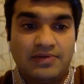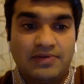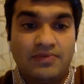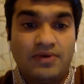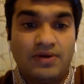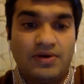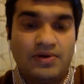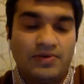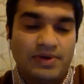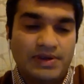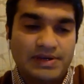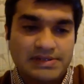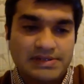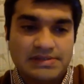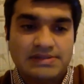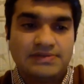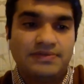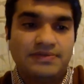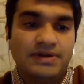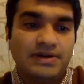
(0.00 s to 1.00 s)
what
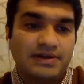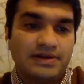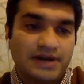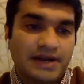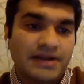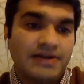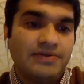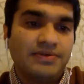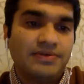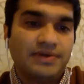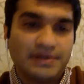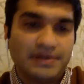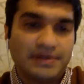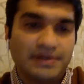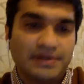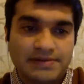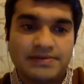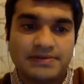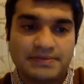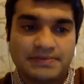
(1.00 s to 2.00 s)
questions we are trying to
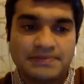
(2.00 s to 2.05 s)
answer.